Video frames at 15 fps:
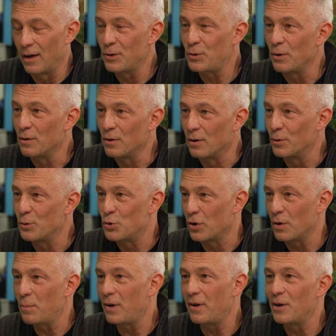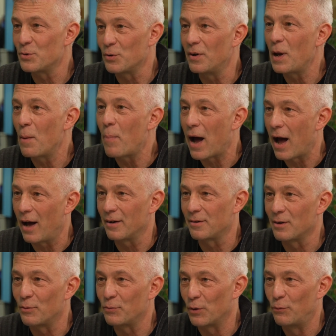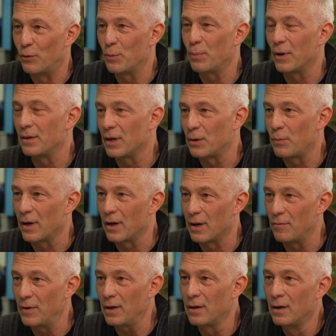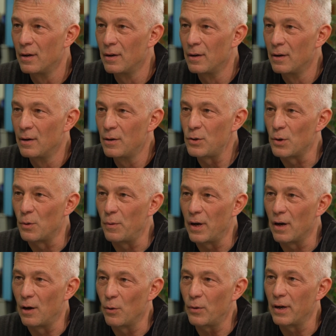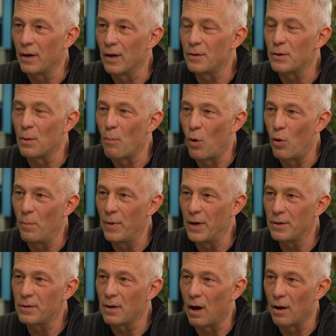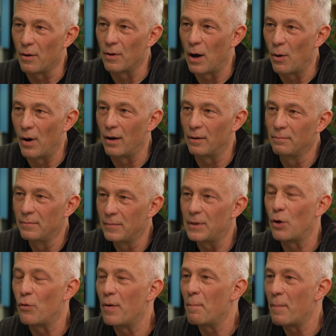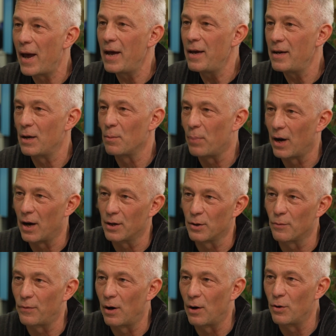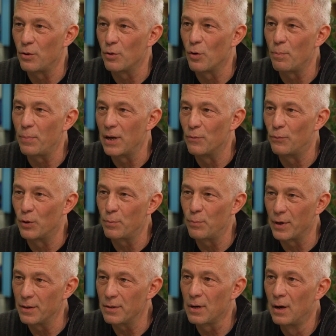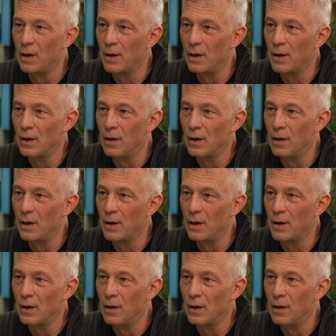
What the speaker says: As you know, Germany is only part of the footprint that we are having. So we are looking at the moment on the remaining part of our European footprint,